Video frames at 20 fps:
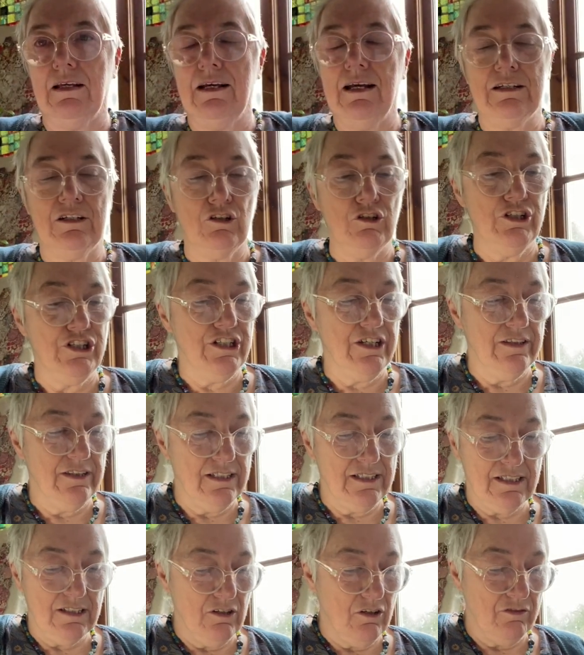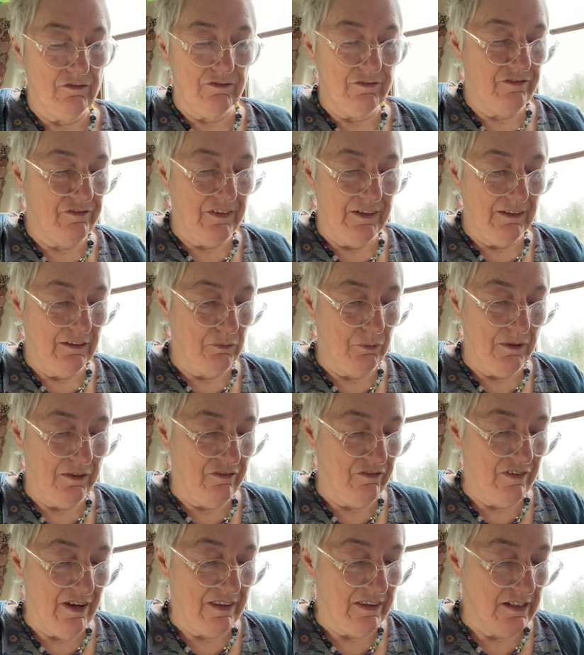a cushion that's not filled with
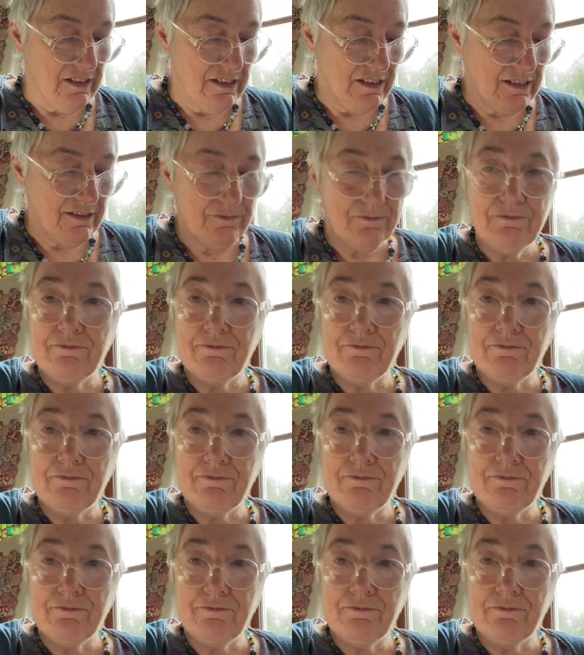feathers.